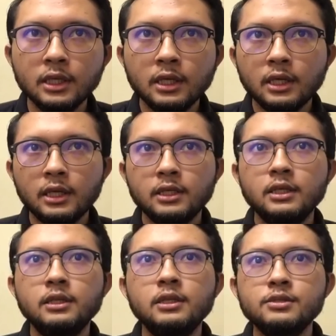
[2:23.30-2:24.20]
And in
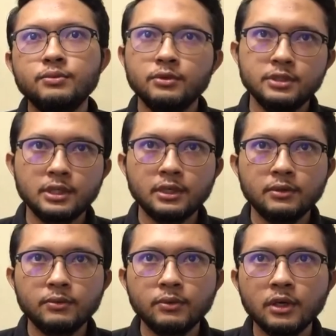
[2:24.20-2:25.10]
this project,
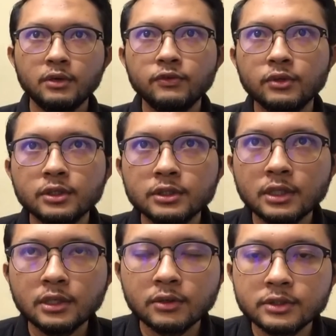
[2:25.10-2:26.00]
we are focusing
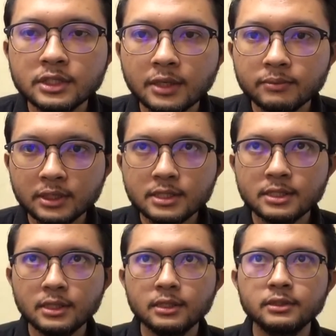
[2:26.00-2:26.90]
on Chapter
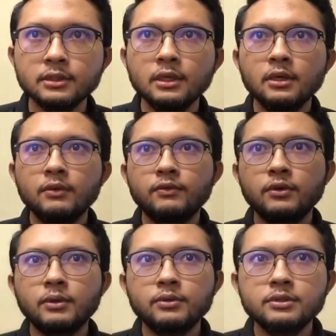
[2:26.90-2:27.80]
6 from
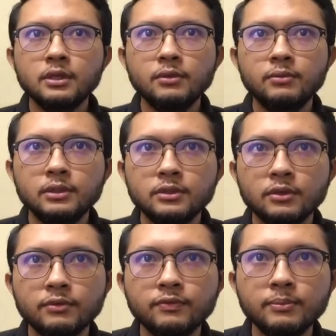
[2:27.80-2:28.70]
our syllabus of
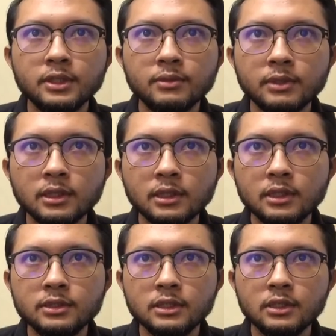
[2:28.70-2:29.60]
Mathematics
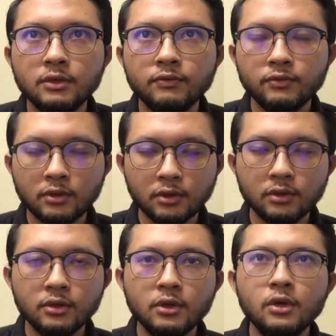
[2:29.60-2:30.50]
Engineering 4,
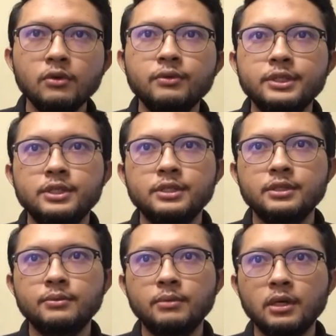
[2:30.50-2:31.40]
which is
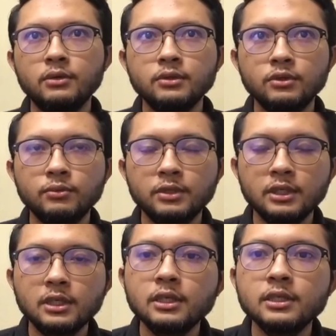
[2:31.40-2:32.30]
about
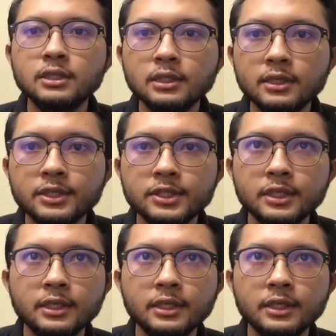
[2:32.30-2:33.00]
numerical integration.